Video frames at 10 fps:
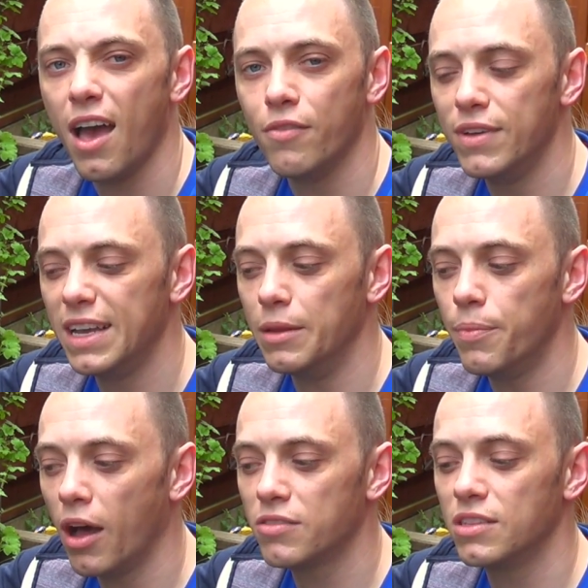And really,
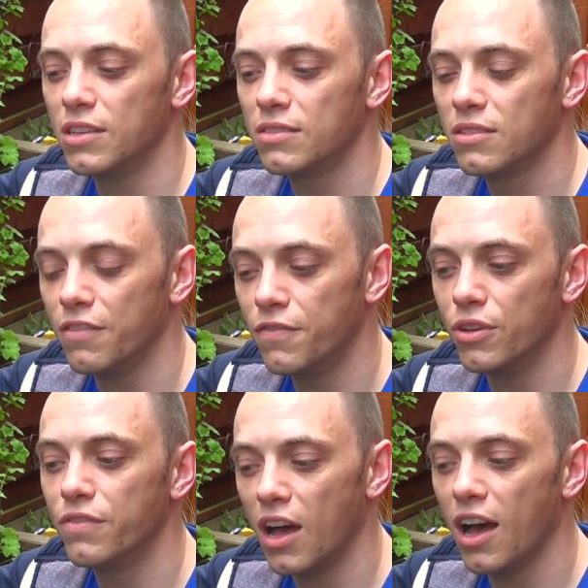part of the
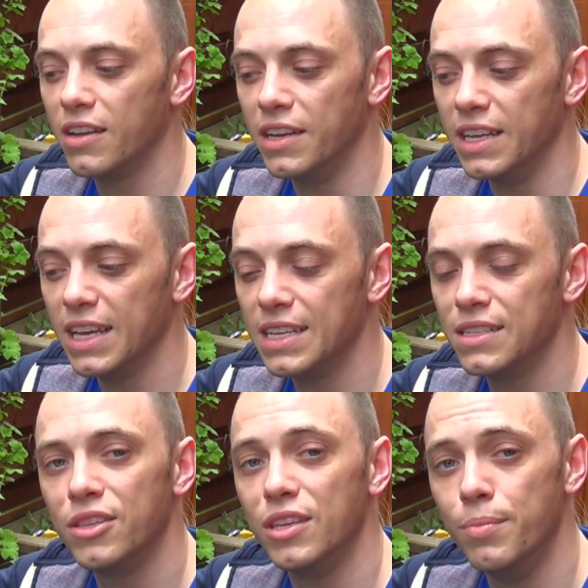fun of gardening
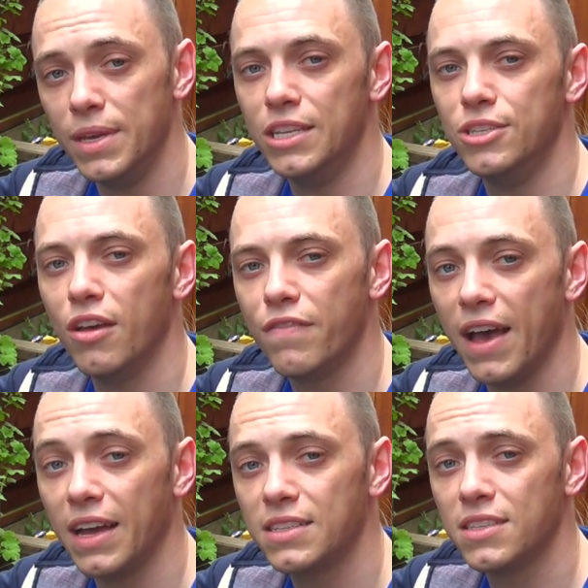isn't the immediate
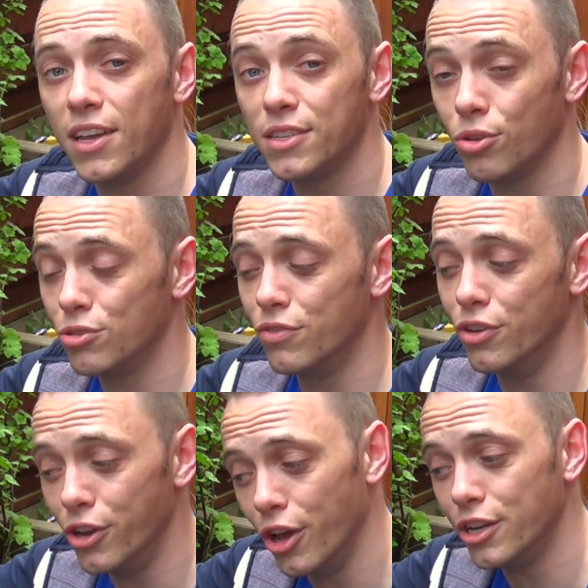effect. It's sort of the
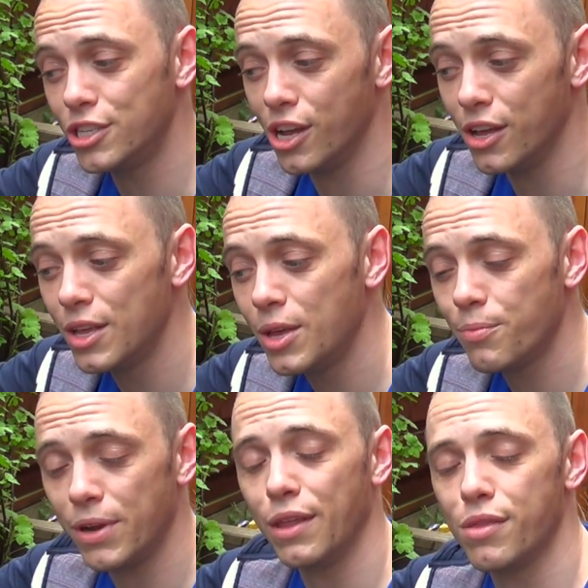nurture,
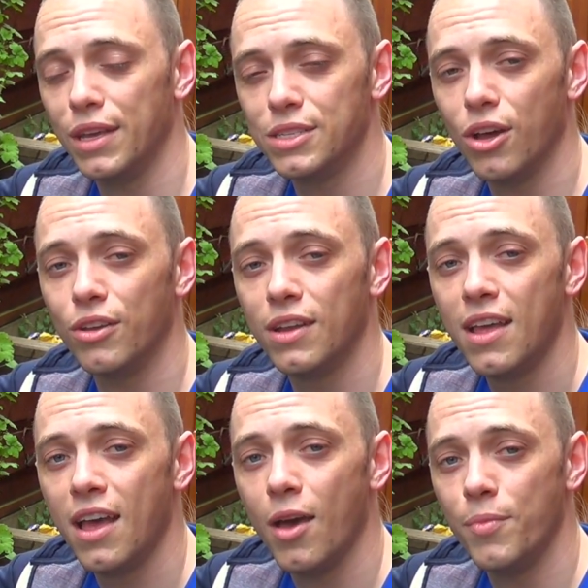bringing things on,
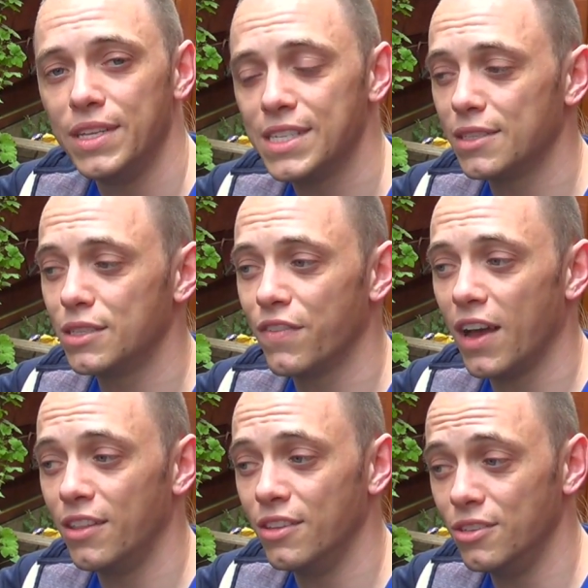and being
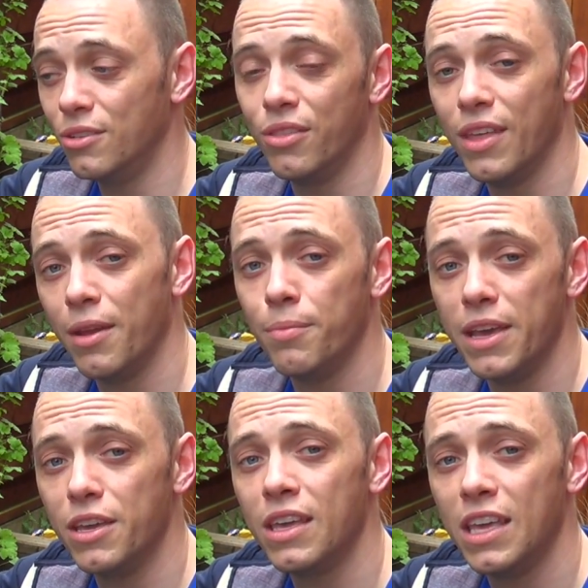satisfied that you can then
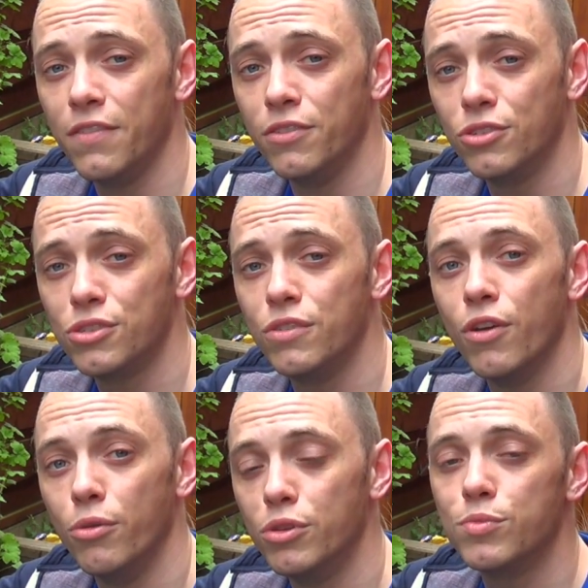make even just
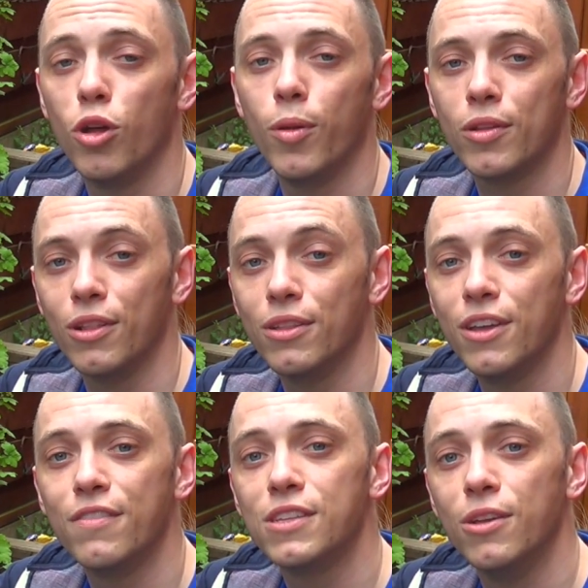your own small bottle
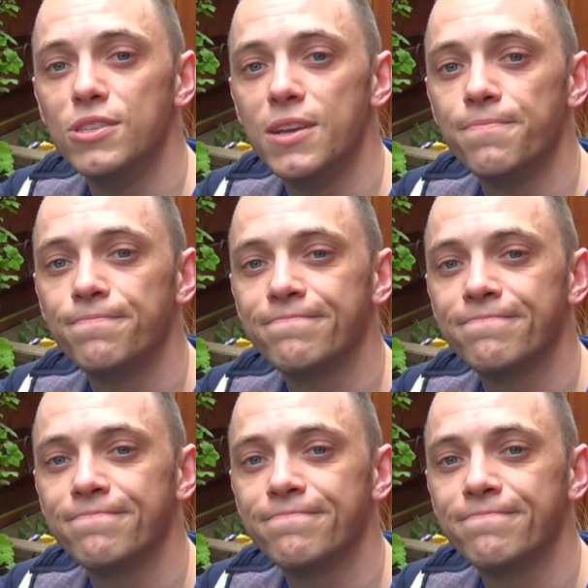of slow gin.